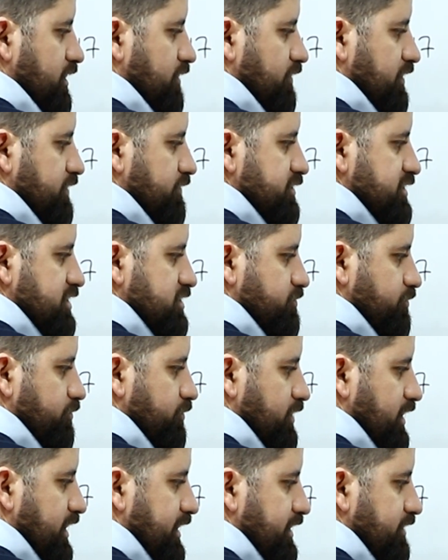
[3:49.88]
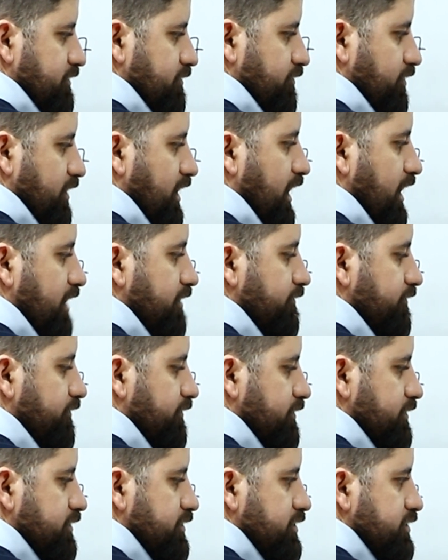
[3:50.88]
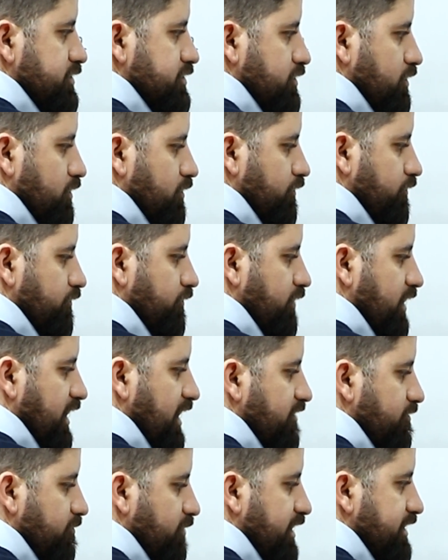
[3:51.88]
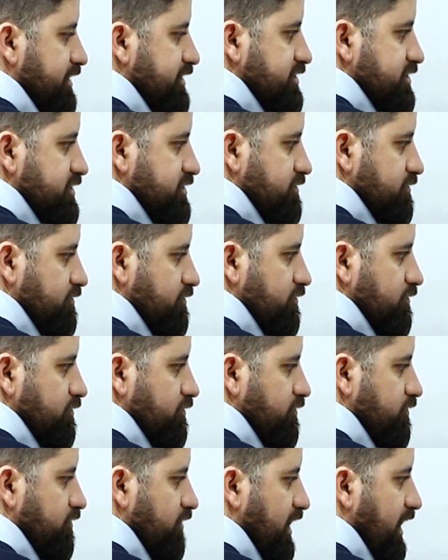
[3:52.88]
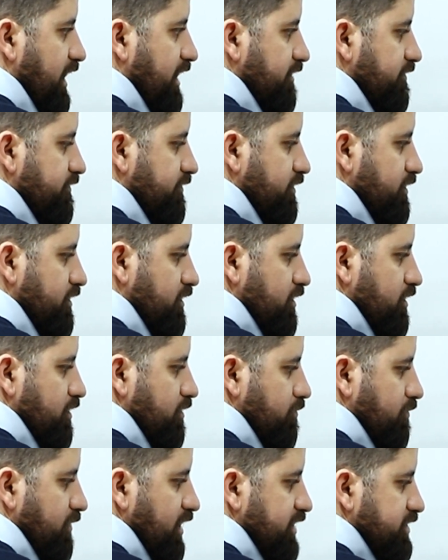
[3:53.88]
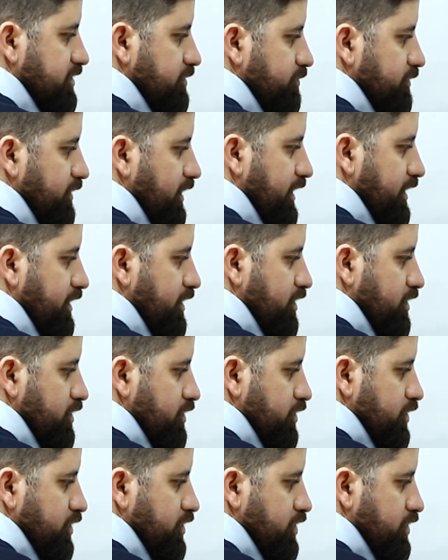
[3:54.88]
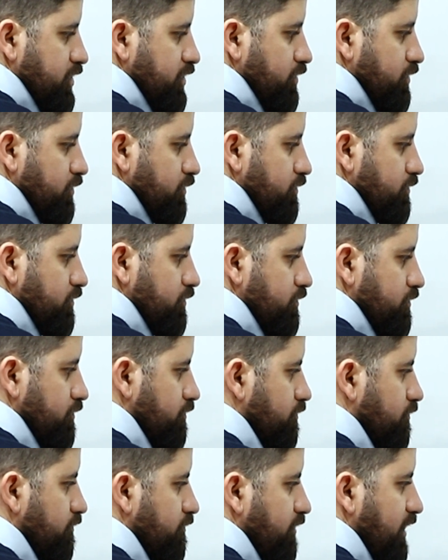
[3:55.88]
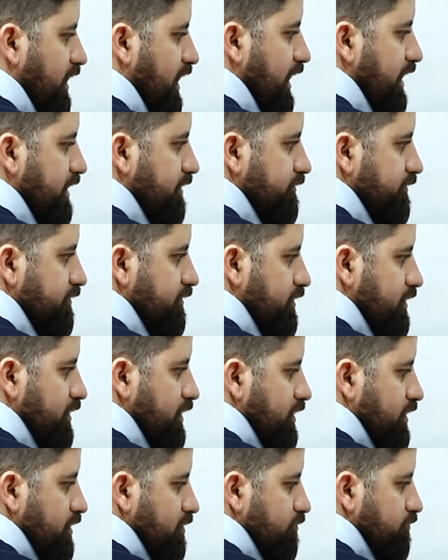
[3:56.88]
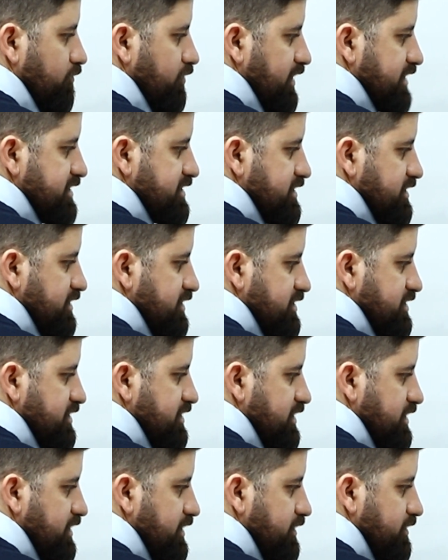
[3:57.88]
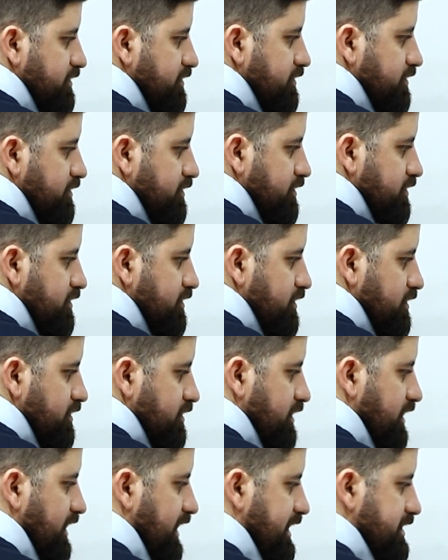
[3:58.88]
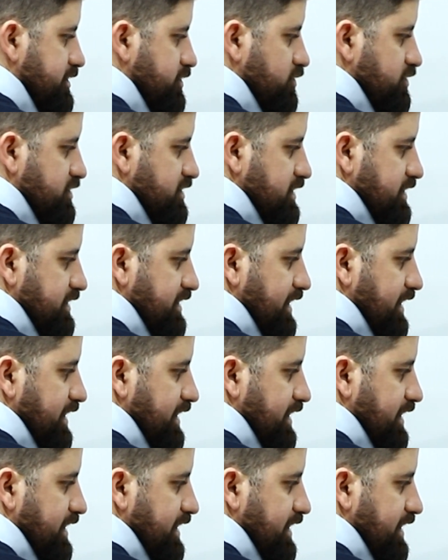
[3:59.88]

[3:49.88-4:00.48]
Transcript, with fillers: when we just plug in 5, so 5 minus 5 multiply q 5 plus 16 as you see